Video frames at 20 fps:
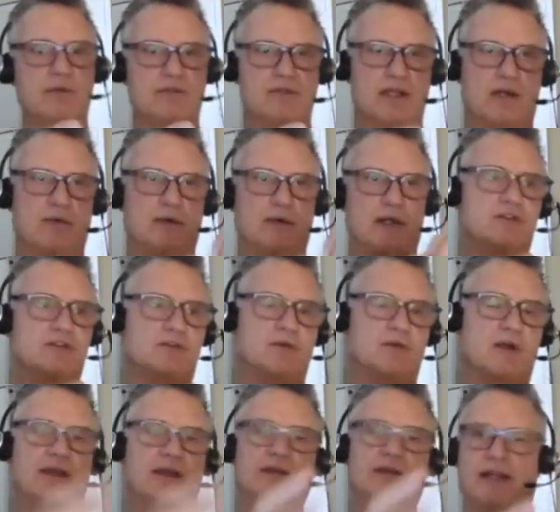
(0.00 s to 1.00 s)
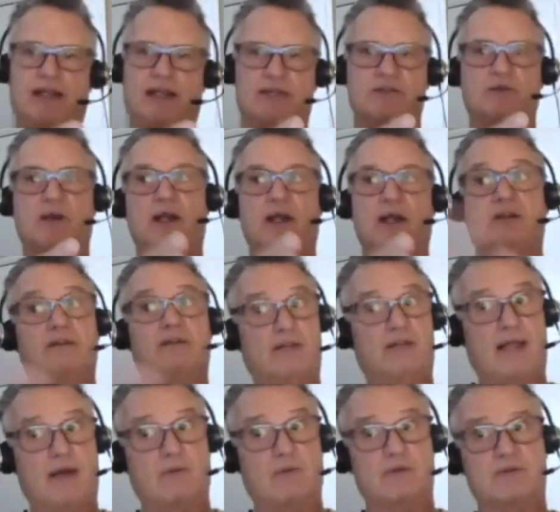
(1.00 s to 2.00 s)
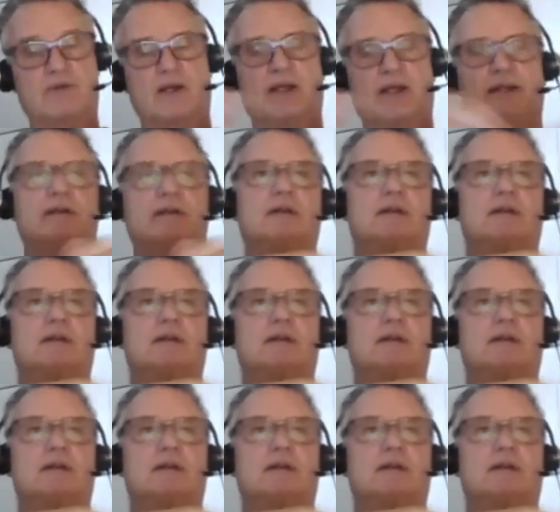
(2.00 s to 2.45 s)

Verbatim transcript: No, this is right. That's right. That one's right.